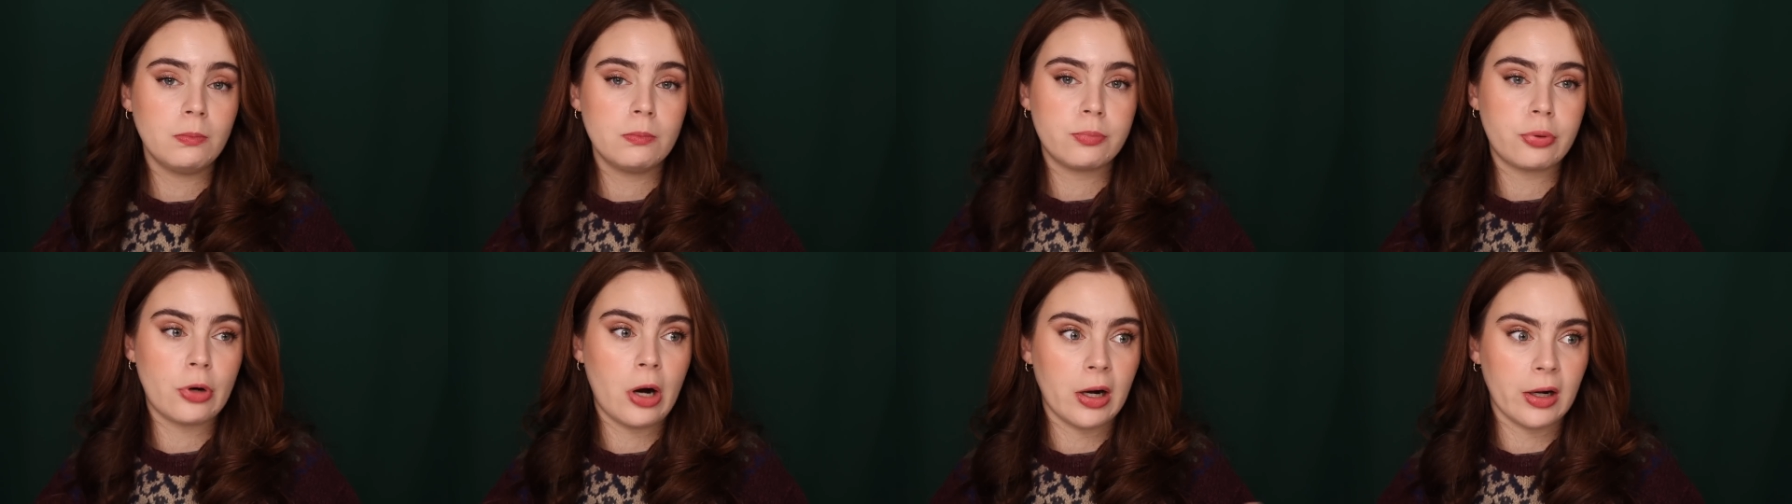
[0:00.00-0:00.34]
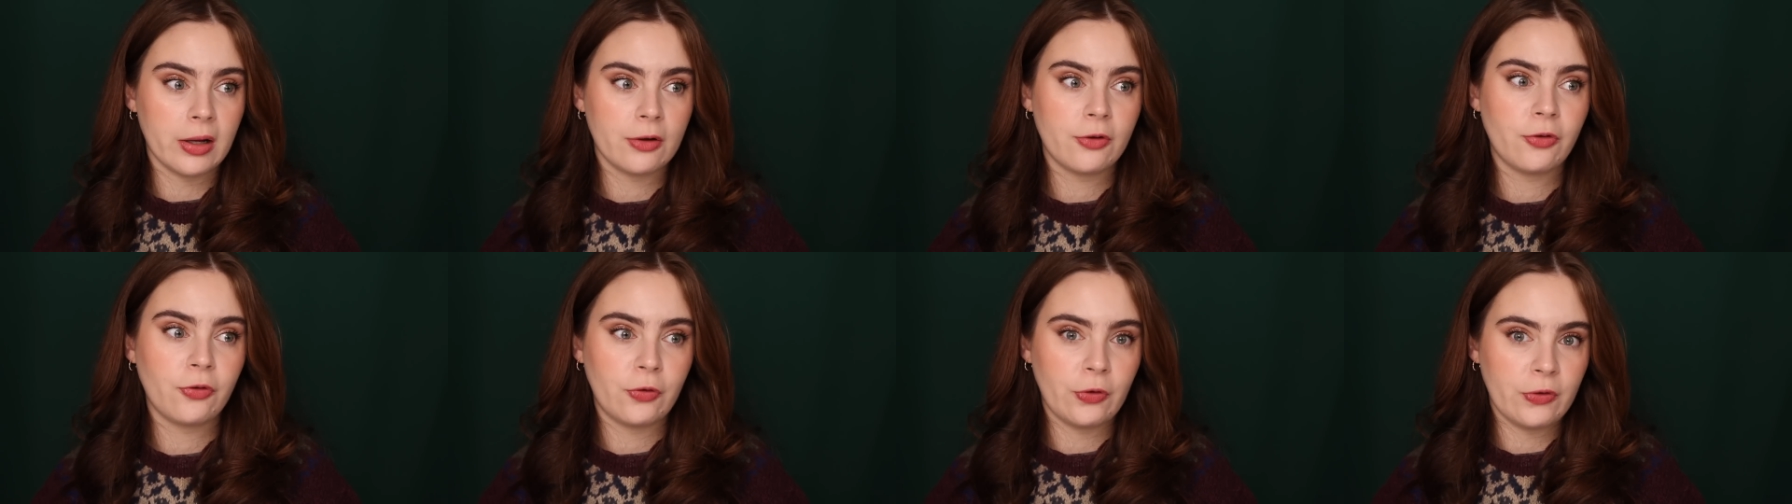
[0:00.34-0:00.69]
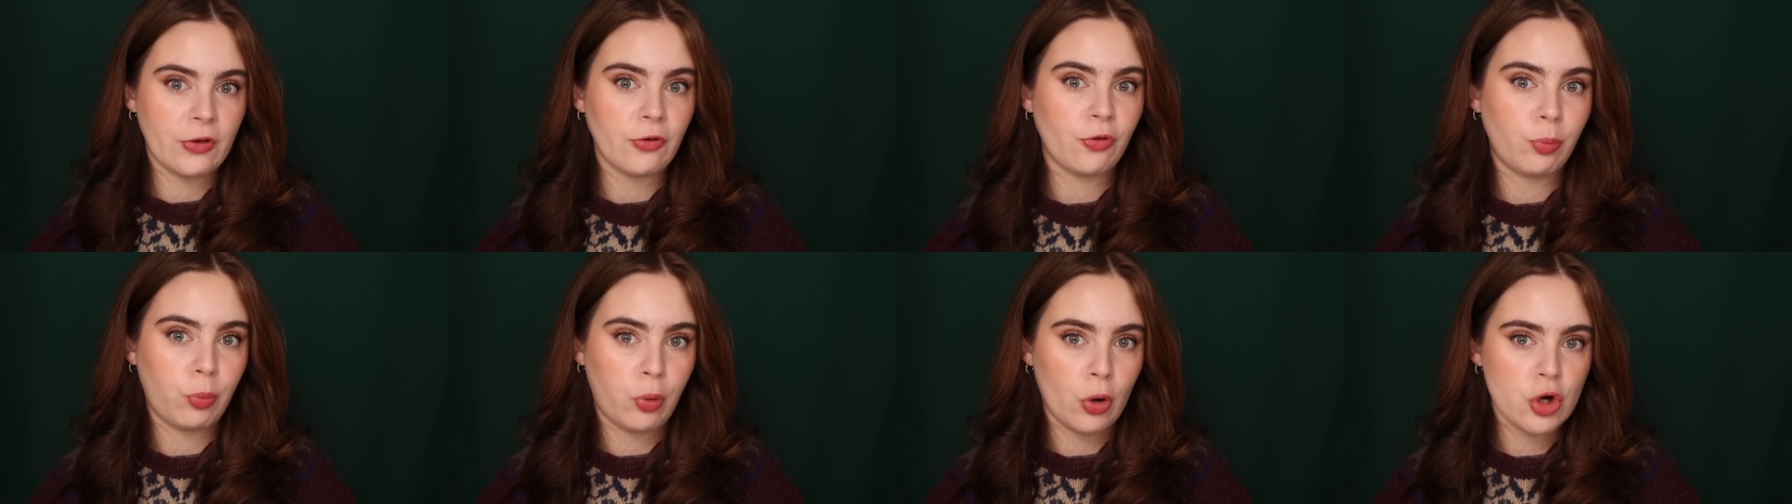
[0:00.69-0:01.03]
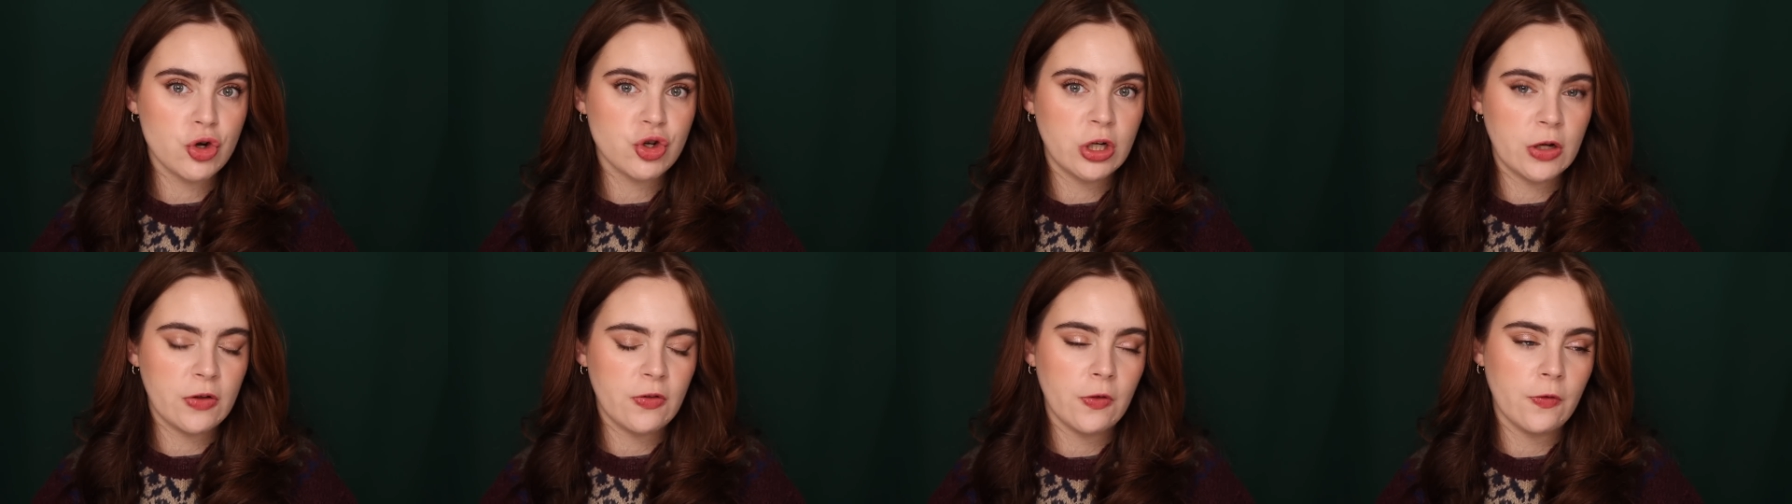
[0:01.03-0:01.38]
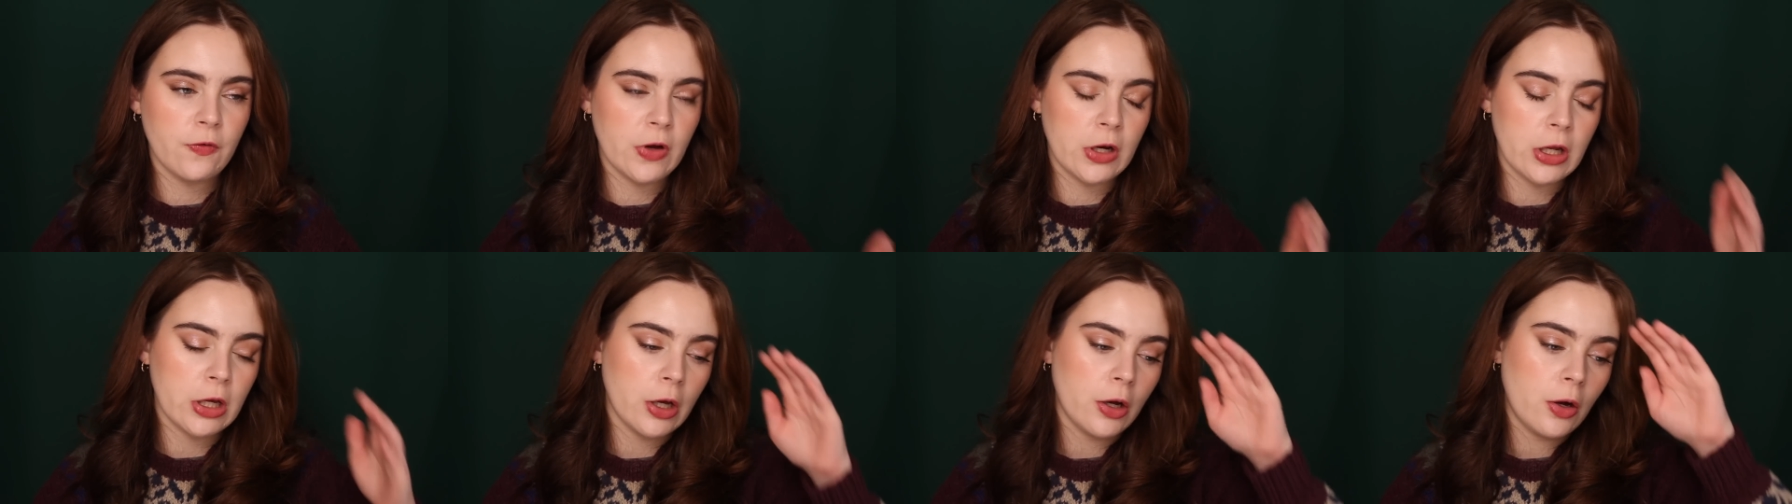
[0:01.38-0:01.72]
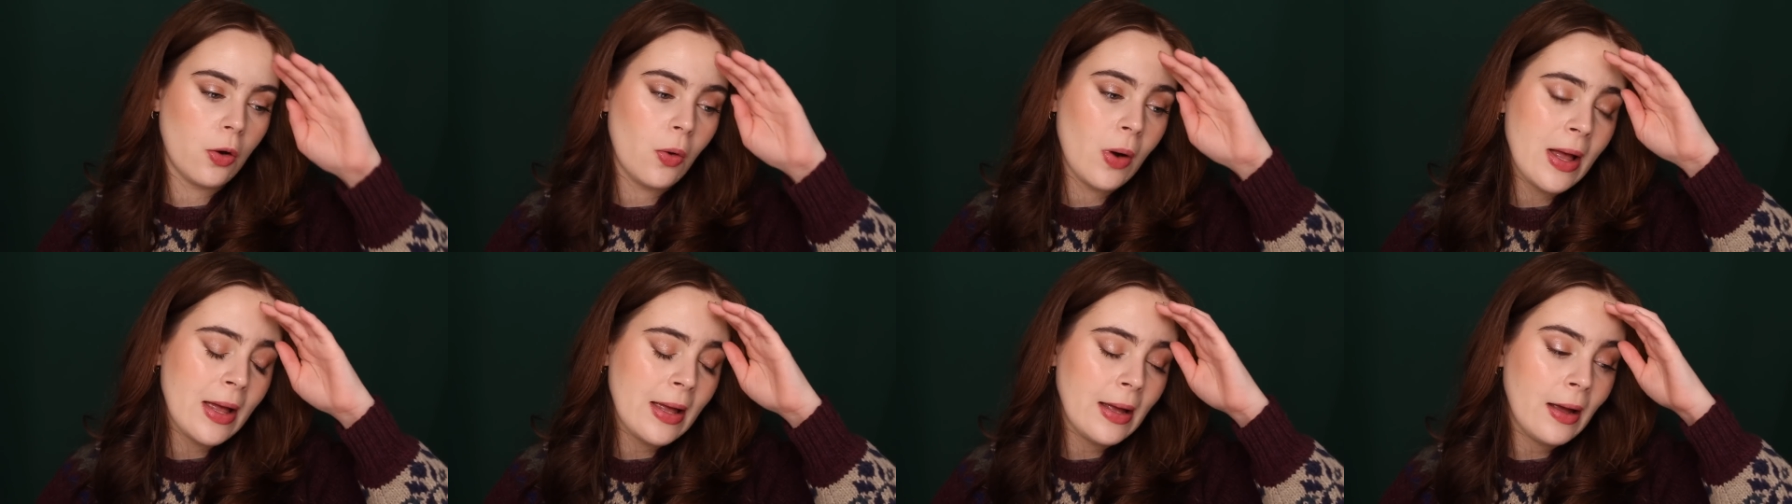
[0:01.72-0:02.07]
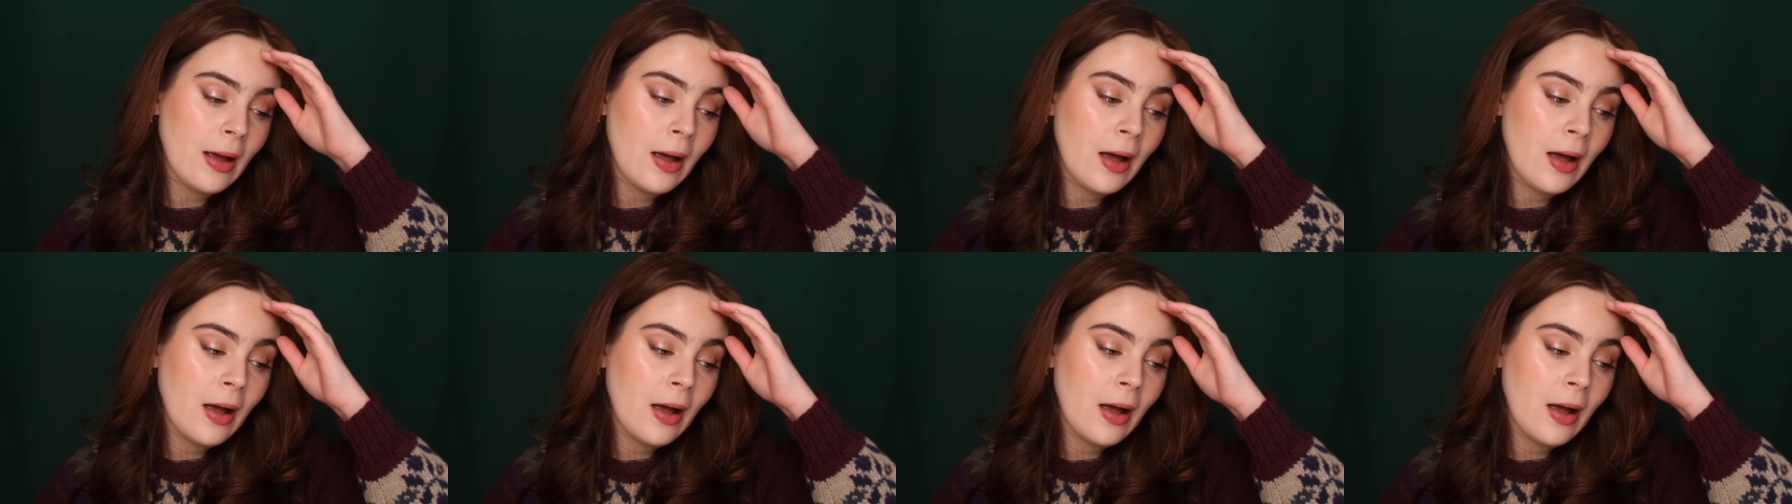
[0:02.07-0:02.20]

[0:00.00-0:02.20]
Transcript: products for this portion of the video